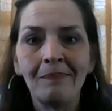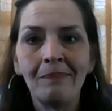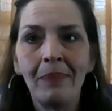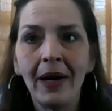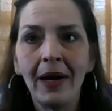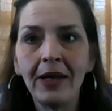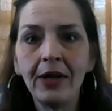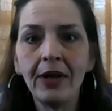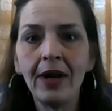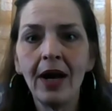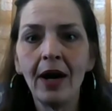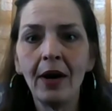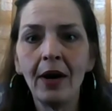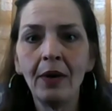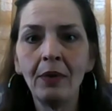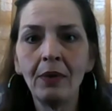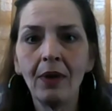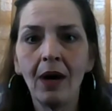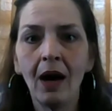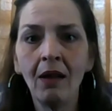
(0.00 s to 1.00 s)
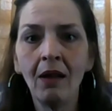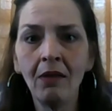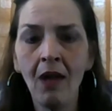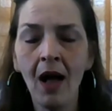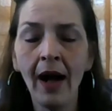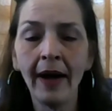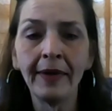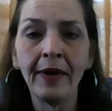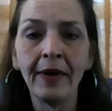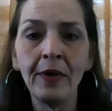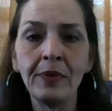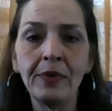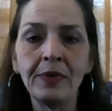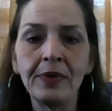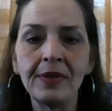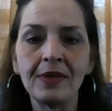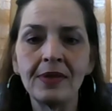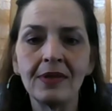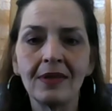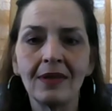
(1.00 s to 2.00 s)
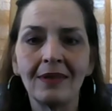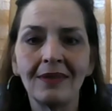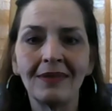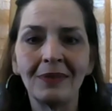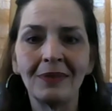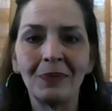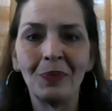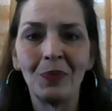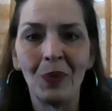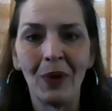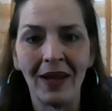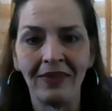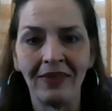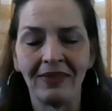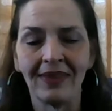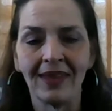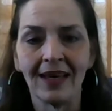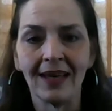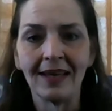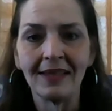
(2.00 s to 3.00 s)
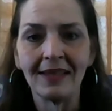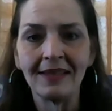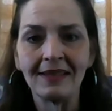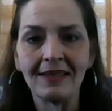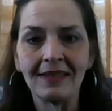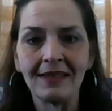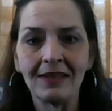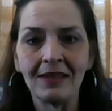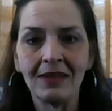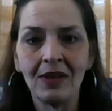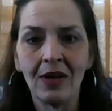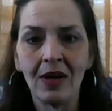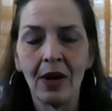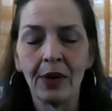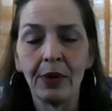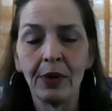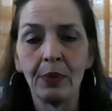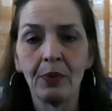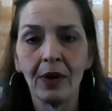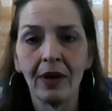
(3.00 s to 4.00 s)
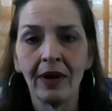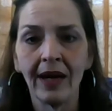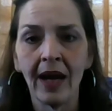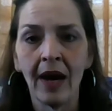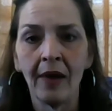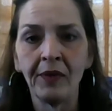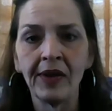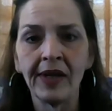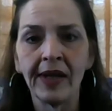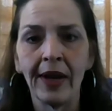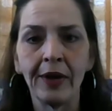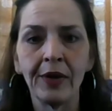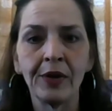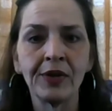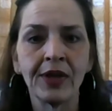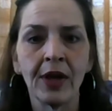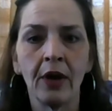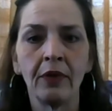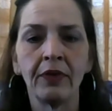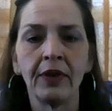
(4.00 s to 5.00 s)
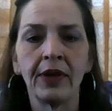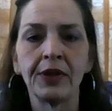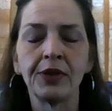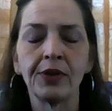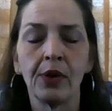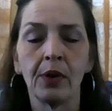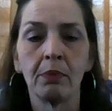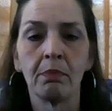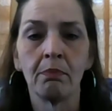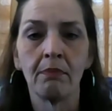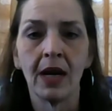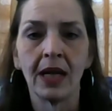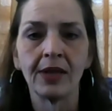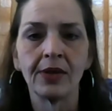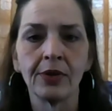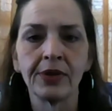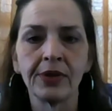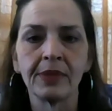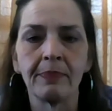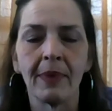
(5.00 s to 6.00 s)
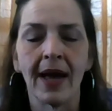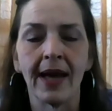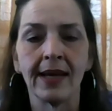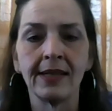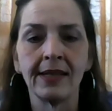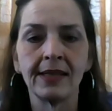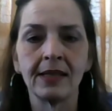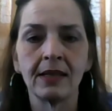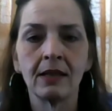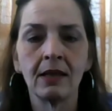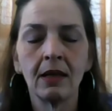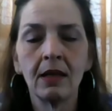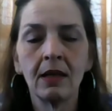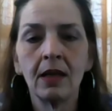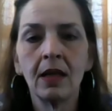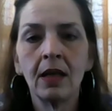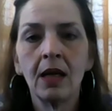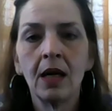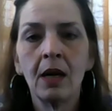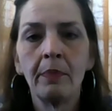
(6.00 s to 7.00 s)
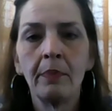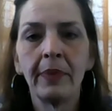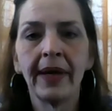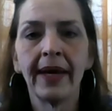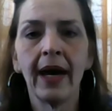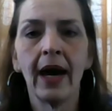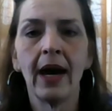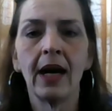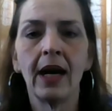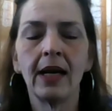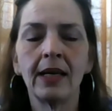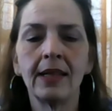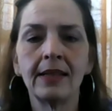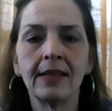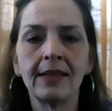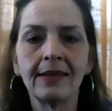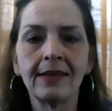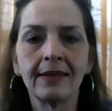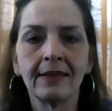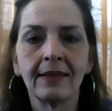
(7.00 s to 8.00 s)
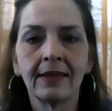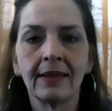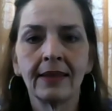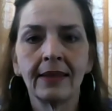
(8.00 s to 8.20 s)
But, you know, a lot goes with this. You know, you really have to get yourself in a certain mental space, because